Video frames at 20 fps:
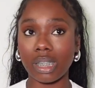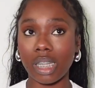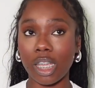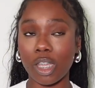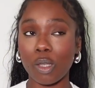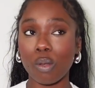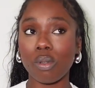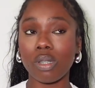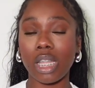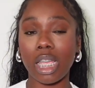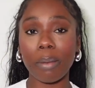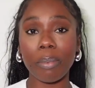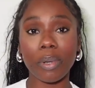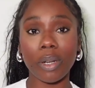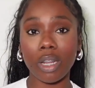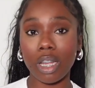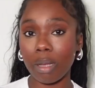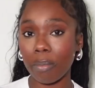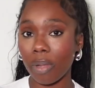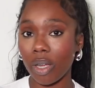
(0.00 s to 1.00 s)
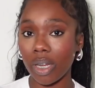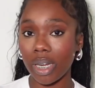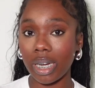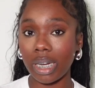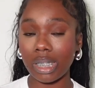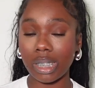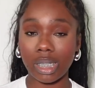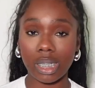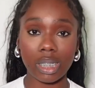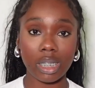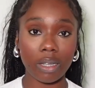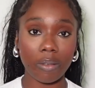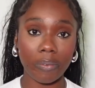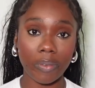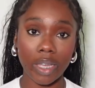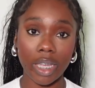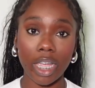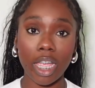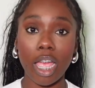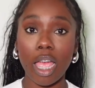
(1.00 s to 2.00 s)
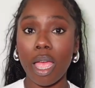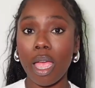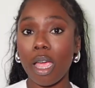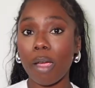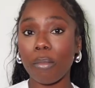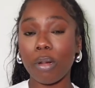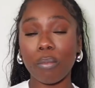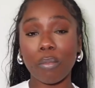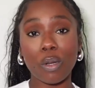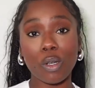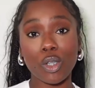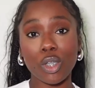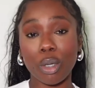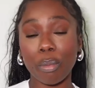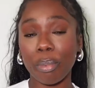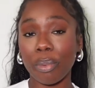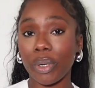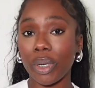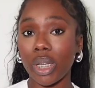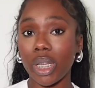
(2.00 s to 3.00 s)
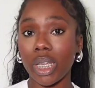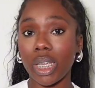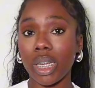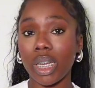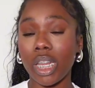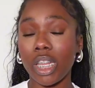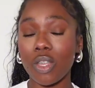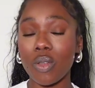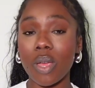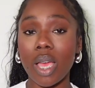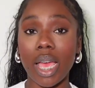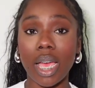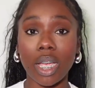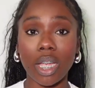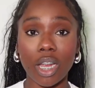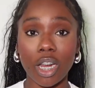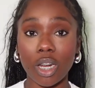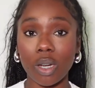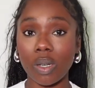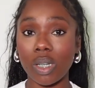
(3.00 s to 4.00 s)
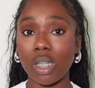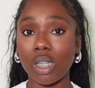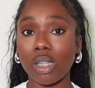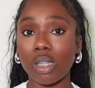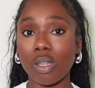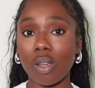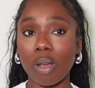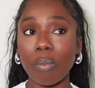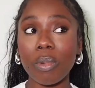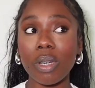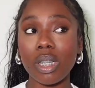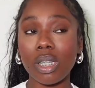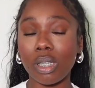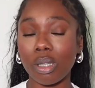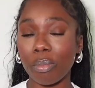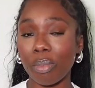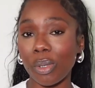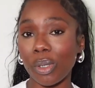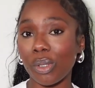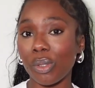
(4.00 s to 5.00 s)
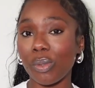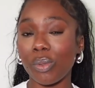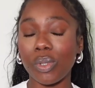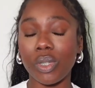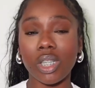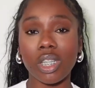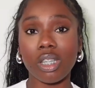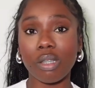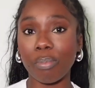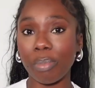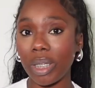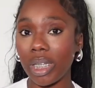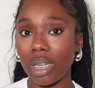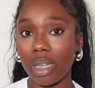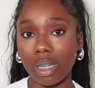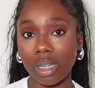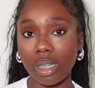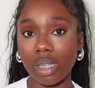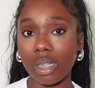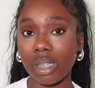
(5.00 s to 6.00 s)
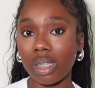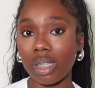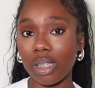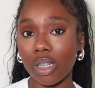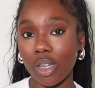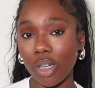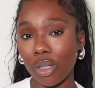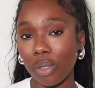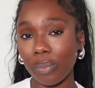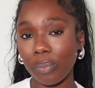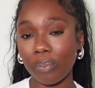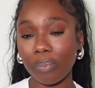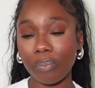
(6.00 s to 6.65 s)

Like, you was able to come out here to this event, promote your brand, and you had courage, so I'm going to support you just because, you know.